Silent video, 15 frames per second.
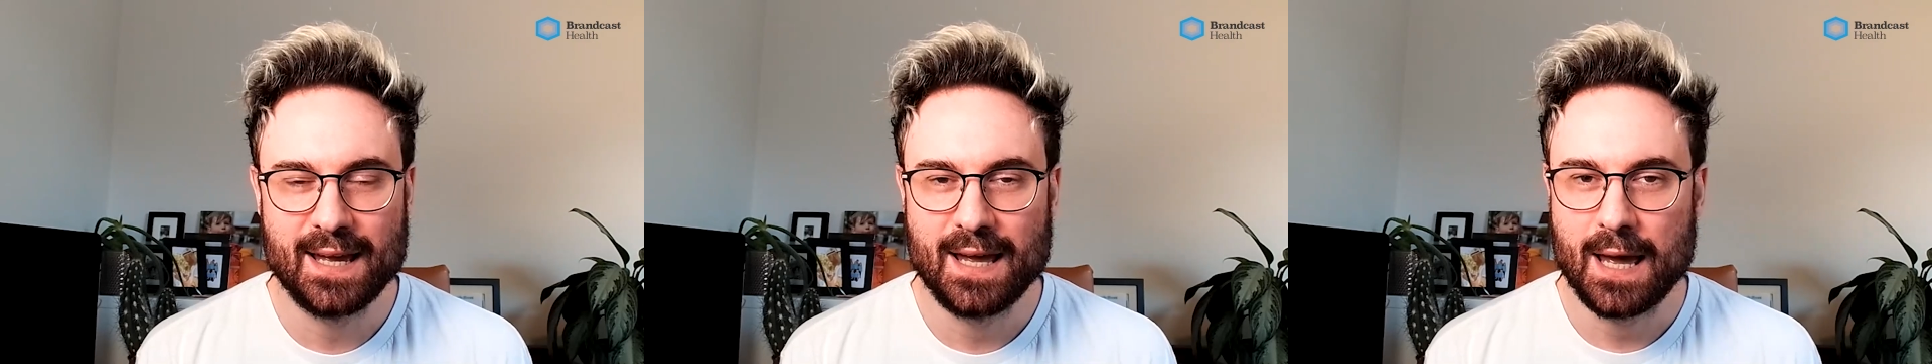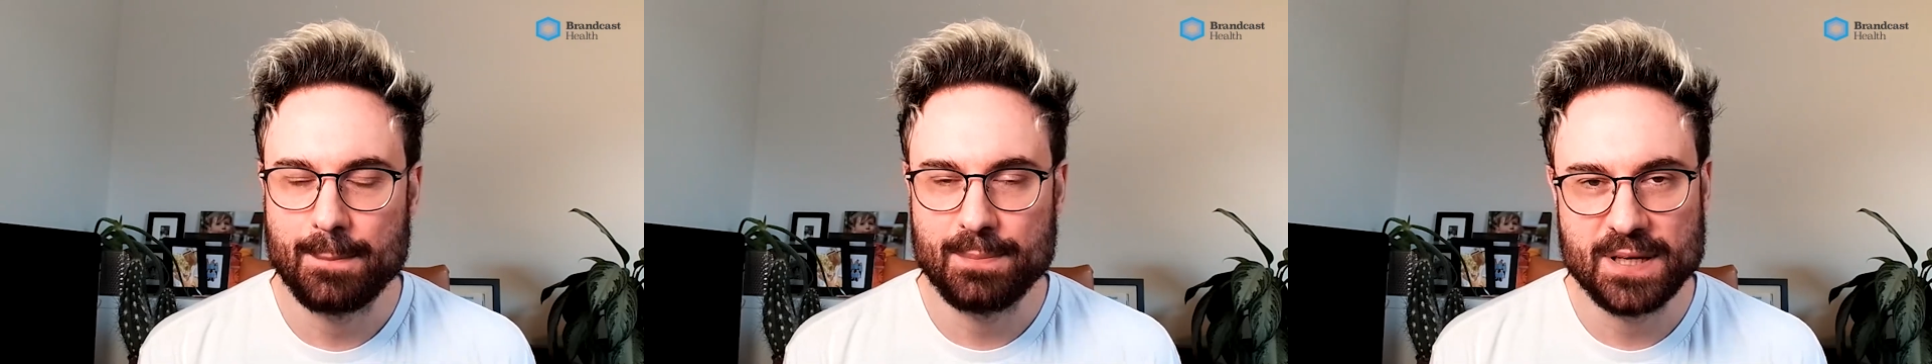
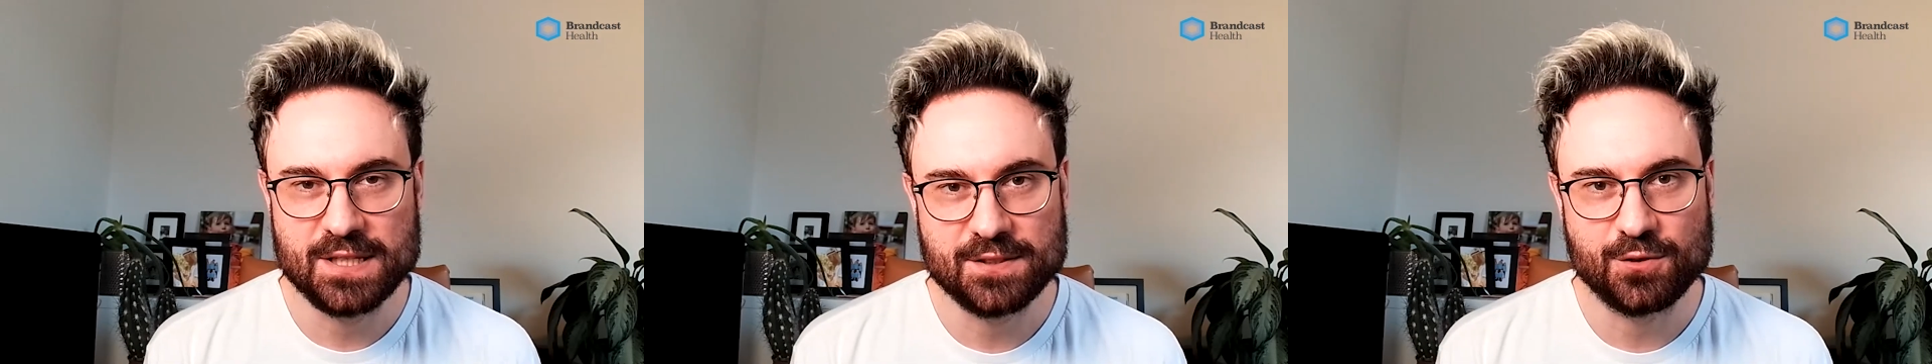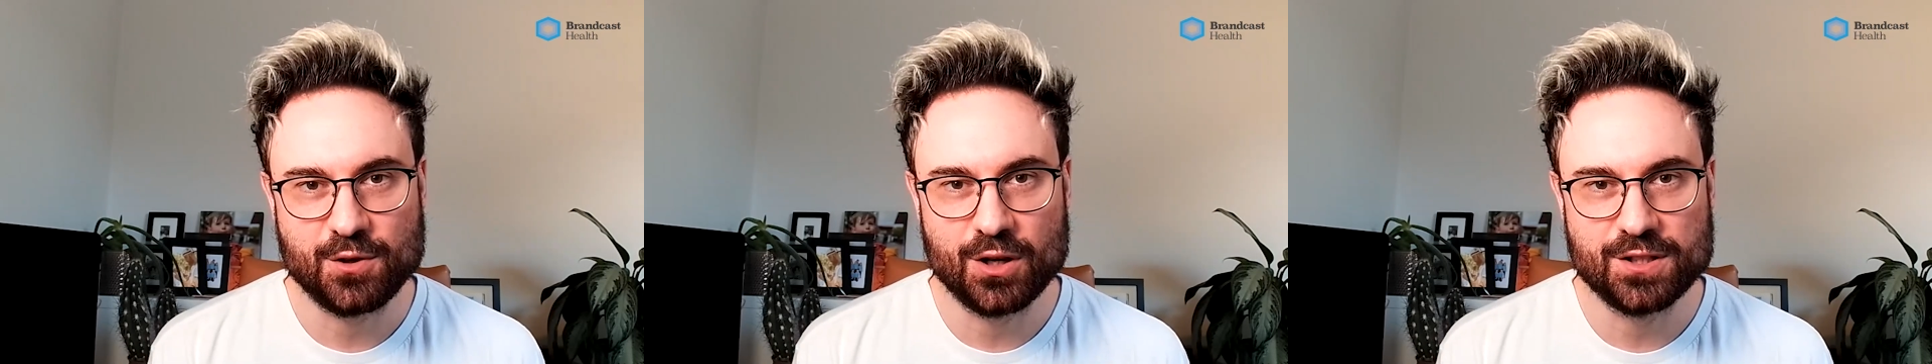a piece of
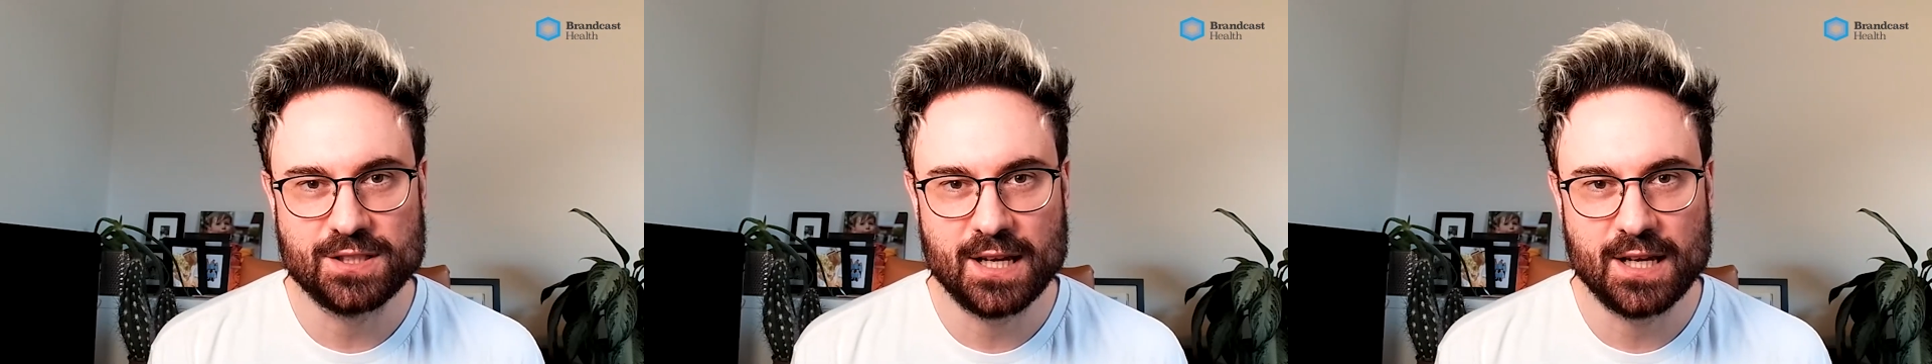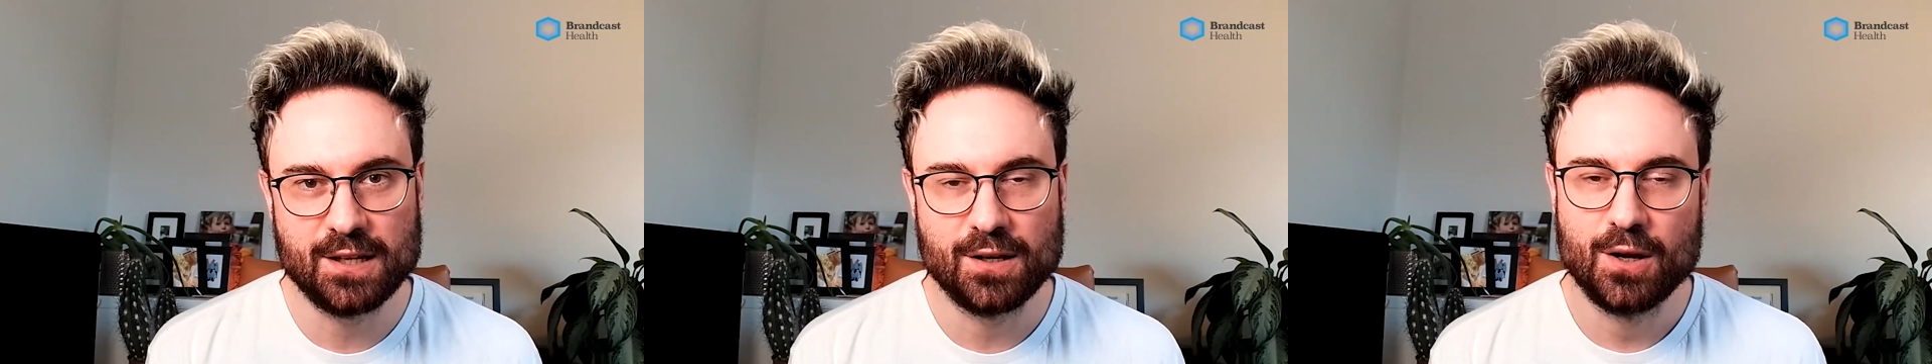
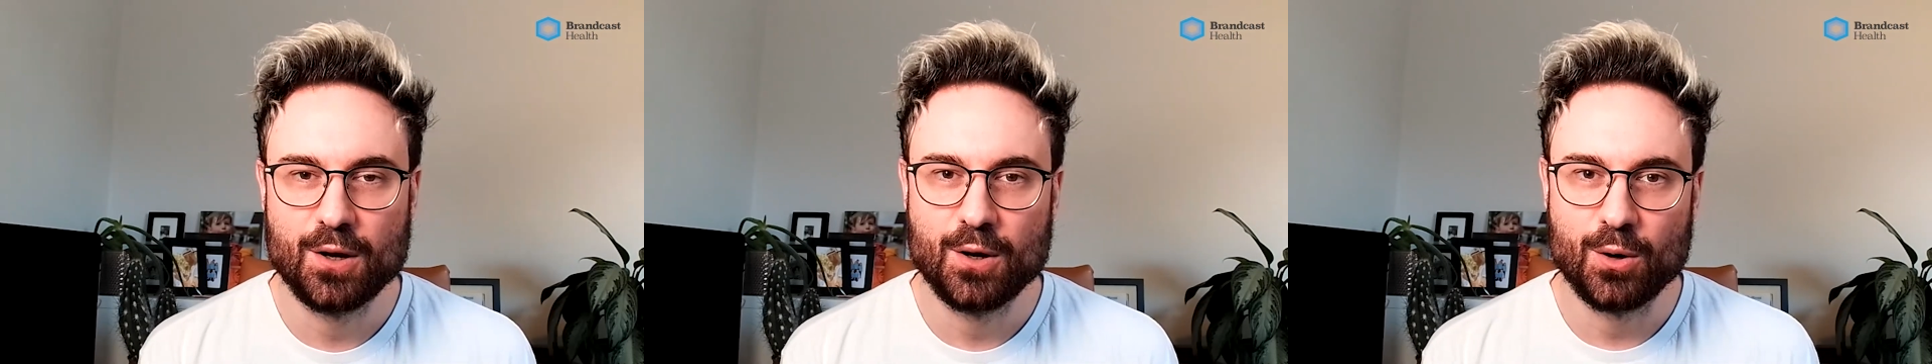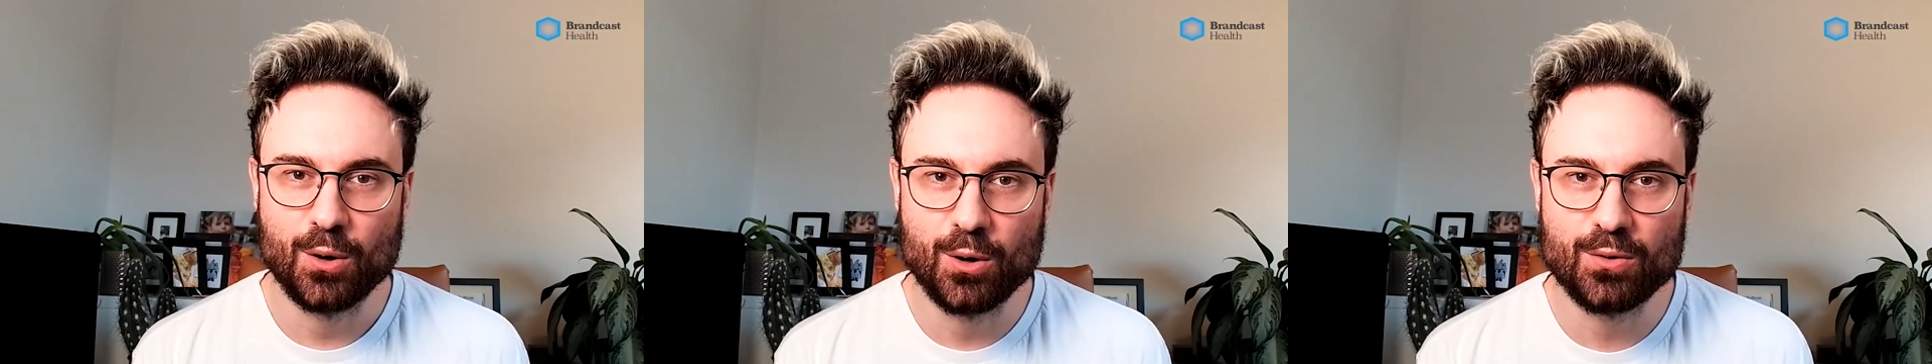content,
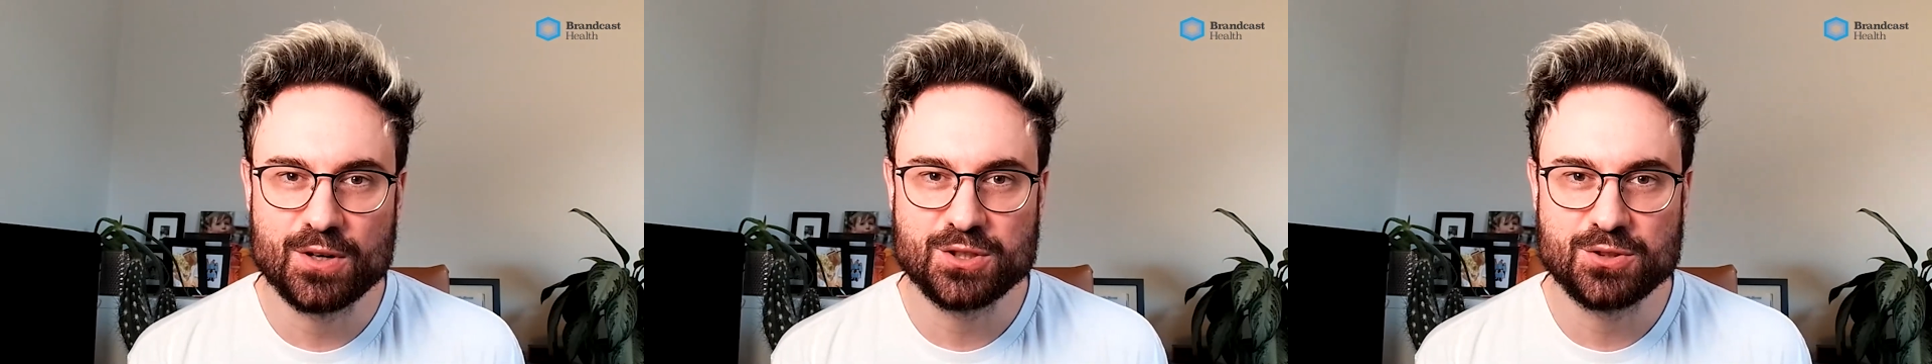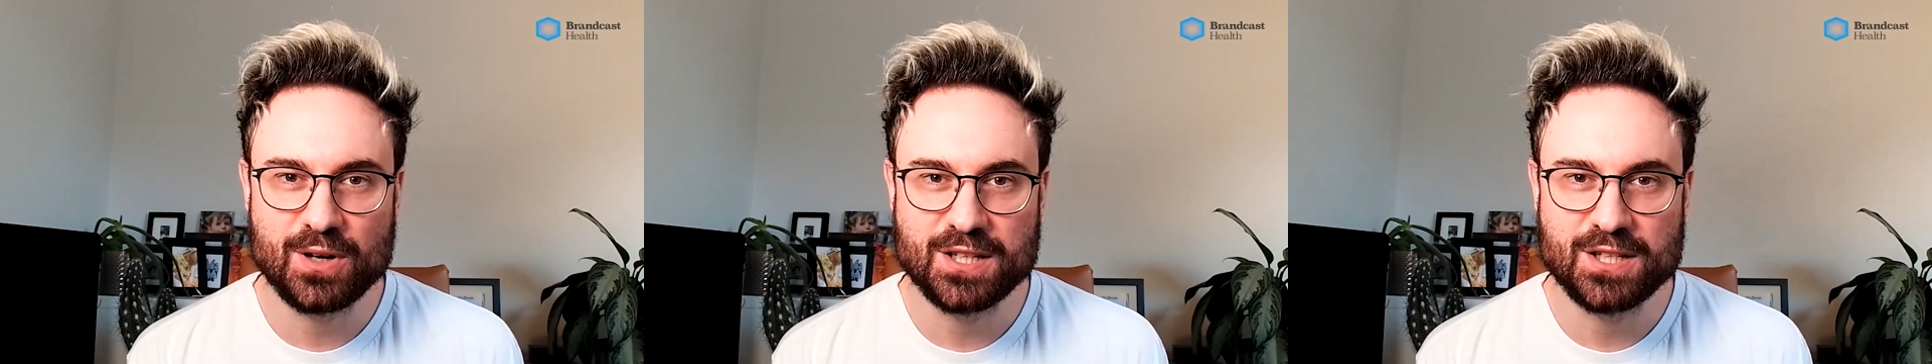or a
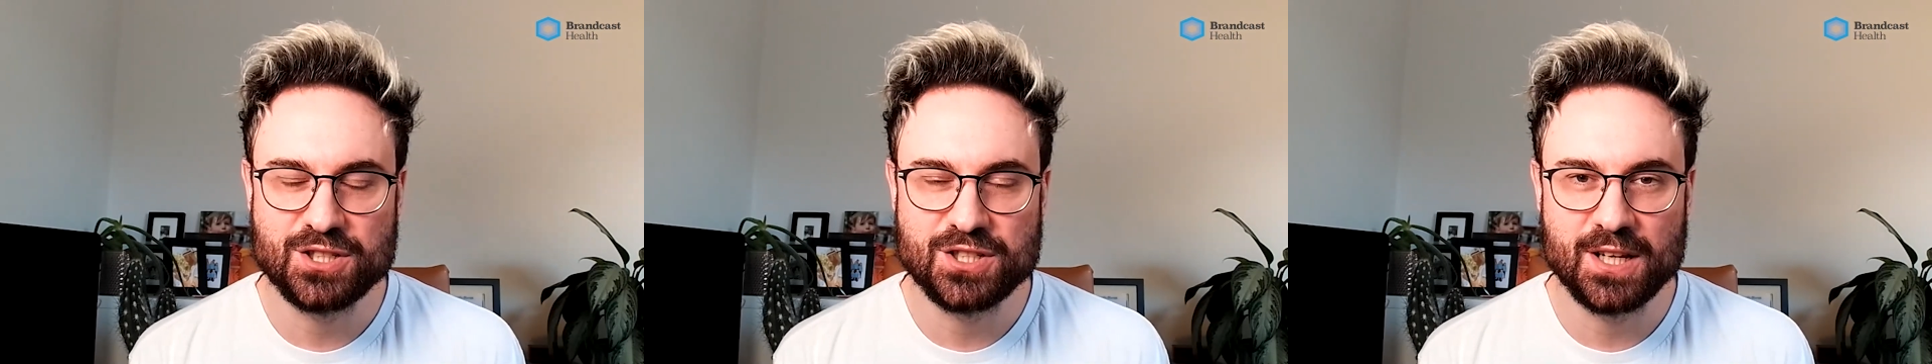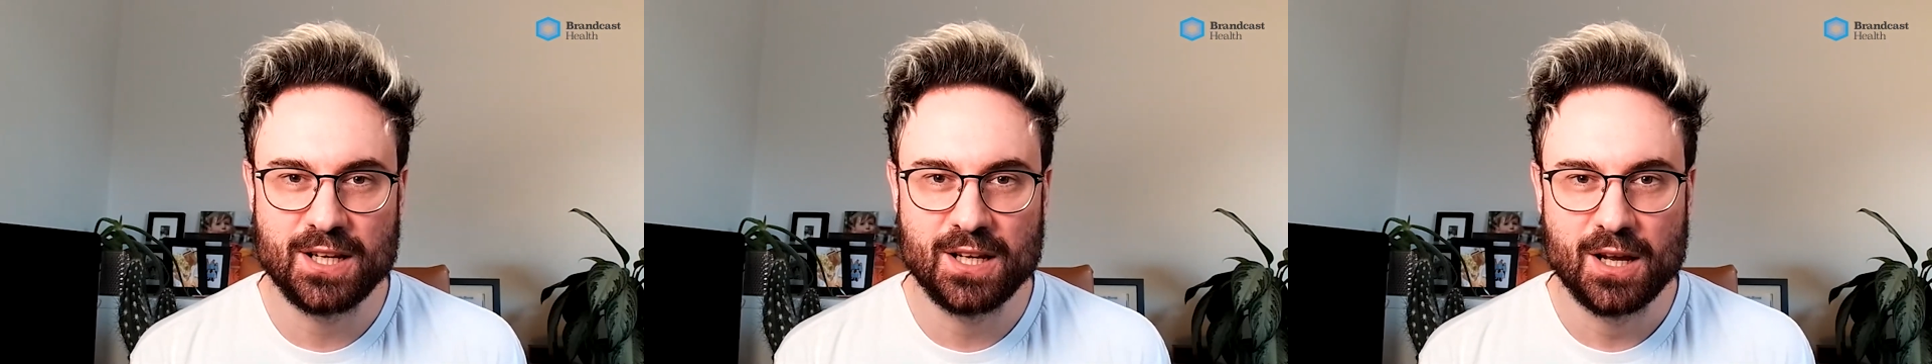
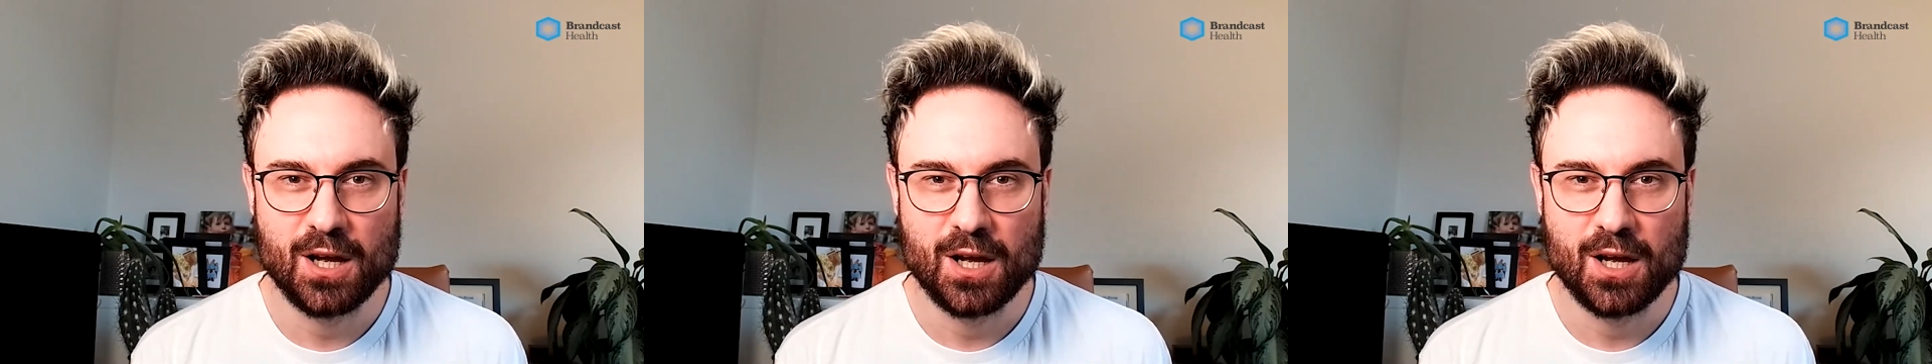strategy,